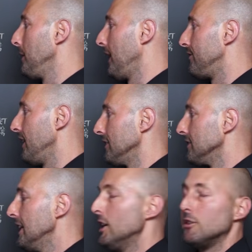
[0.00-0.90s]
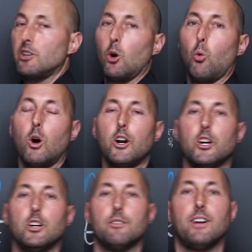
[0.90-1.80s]
and bad fats. So what
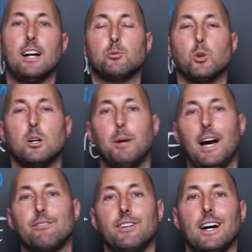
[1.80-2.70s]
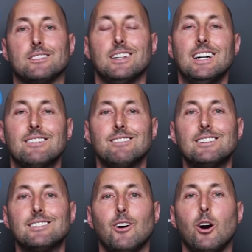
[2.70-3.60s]
are good fats? What are bad fats?
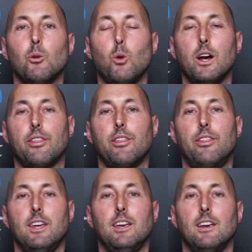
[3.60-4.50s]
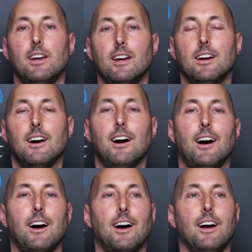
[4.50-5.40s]
Let's start with the,
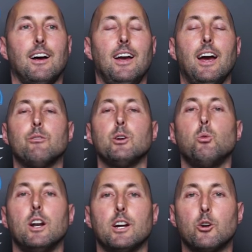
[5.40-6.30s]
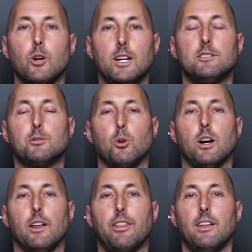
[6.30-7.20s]
uh, everyone agrees
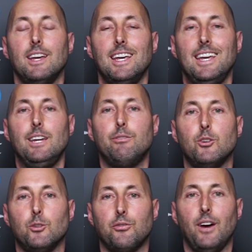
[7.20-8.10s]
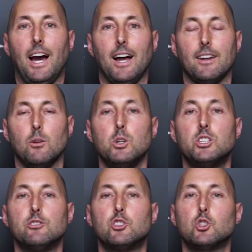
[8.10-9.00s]
with evil fat,
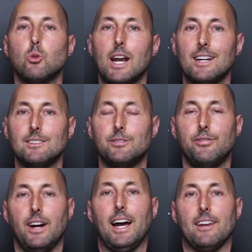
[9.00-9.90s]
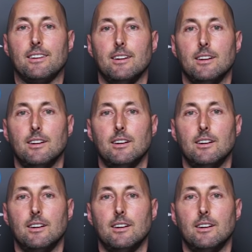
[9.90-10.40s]
which is trans fat,